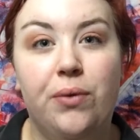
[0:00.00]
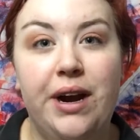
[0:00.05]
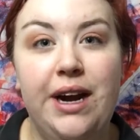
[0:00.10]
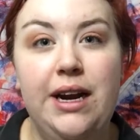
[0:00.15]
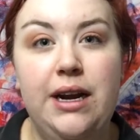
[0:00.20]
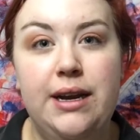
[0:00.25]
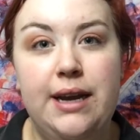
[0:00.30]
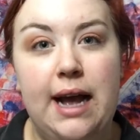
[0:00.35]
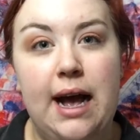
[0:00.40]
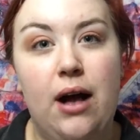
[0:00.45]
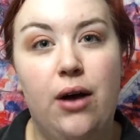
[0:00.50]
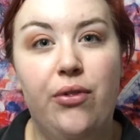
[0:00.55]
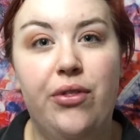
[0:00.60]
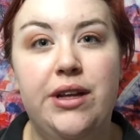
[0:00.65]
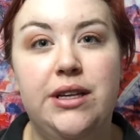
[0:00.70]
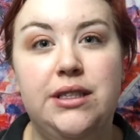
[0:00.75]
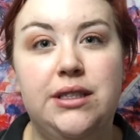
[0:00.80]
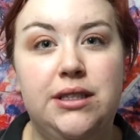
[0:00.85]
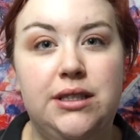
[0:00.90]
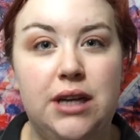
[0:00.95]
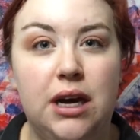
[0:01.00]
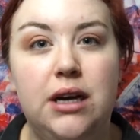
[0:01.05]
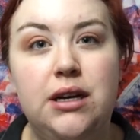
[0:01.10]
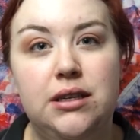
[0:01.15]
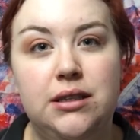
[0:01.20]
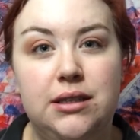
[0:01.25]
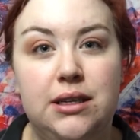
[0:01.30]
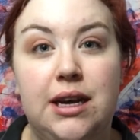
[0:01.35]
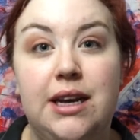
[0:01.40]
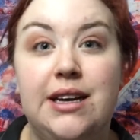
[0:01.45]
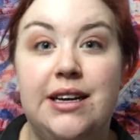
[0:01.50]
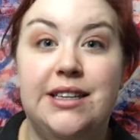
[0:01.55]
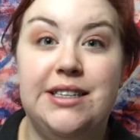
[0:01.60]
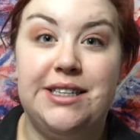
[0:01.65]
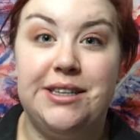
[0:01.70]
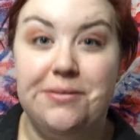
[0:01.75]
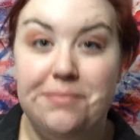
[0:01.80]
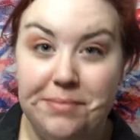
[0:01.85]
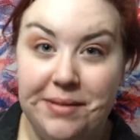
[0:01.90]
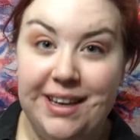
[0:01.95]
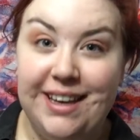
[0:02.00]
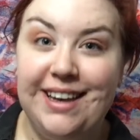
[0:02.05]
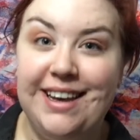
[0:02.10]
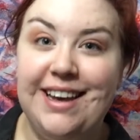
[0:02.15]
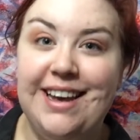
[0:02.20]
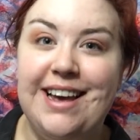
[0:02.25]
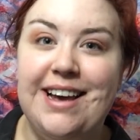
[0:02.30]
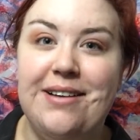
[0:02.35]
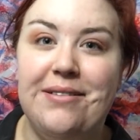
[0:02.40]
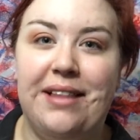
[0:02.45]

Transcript: right now this does, to me,